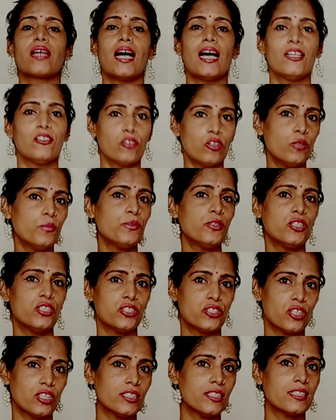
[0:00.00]
I hope you
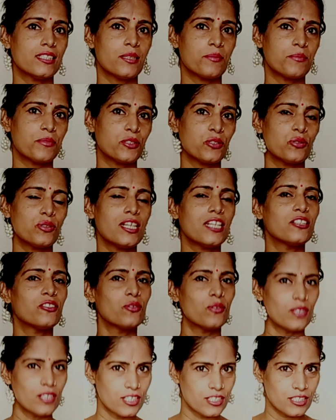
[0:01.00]
enjoyed this episode and you
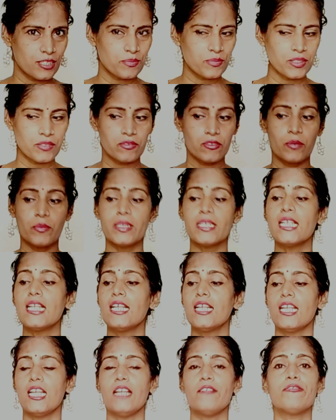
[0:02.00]
learned something from it.
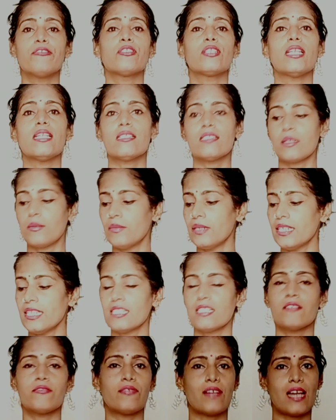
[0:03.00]
If you think somebody
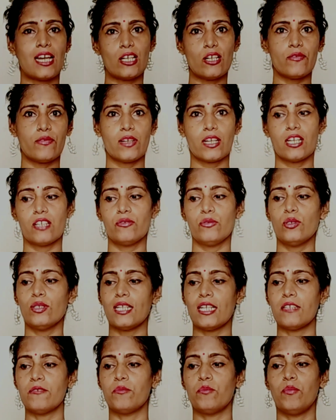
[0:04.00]
is a fan of agarwood
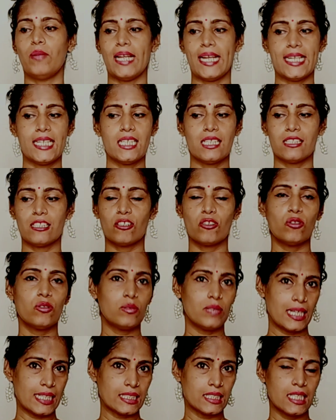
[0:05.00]
and blend,
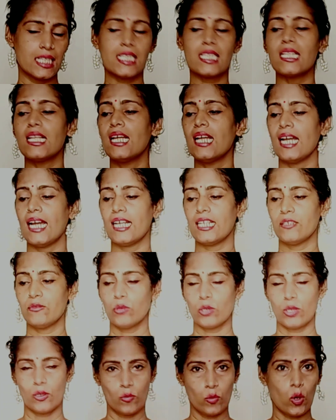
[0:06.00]
like this, and
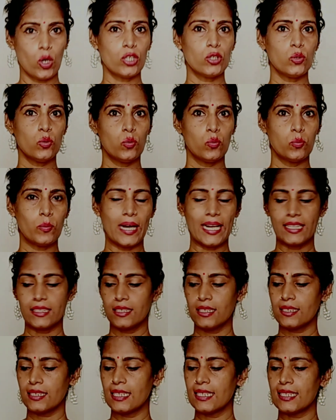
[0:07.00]
would want to buy
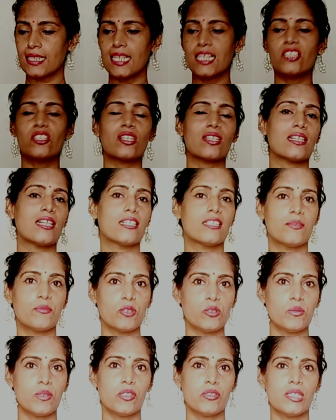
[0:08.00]
this incense, just let them
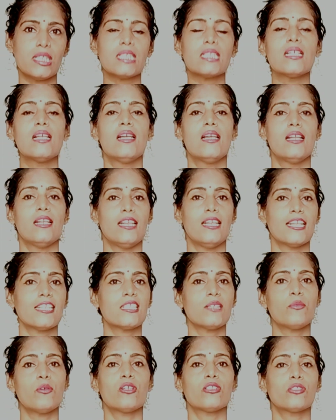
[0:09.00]
know about this. Let
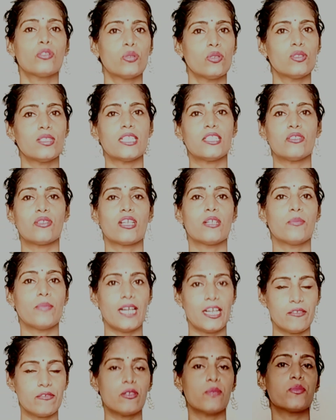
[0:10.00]
them also know that you can
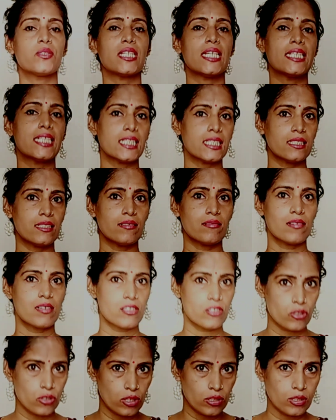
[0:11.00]
buy it from
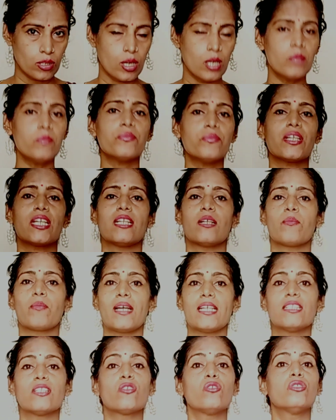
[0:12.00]
scentingsecrets.com and
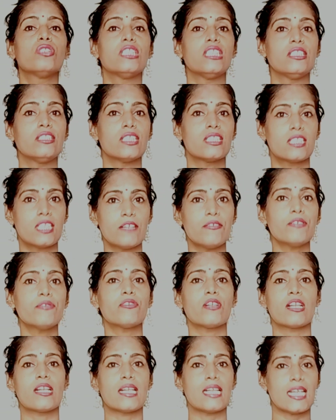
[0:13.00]
apply the code DJ7
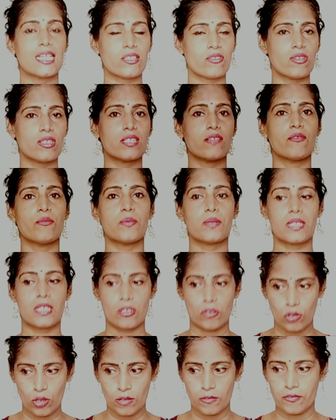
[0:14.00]
for an extra
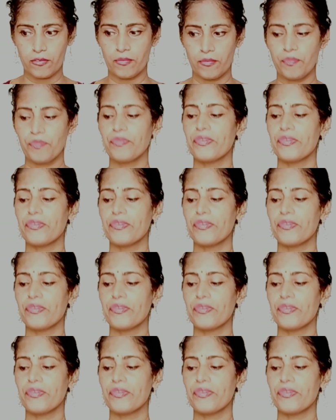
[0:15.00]
7% off.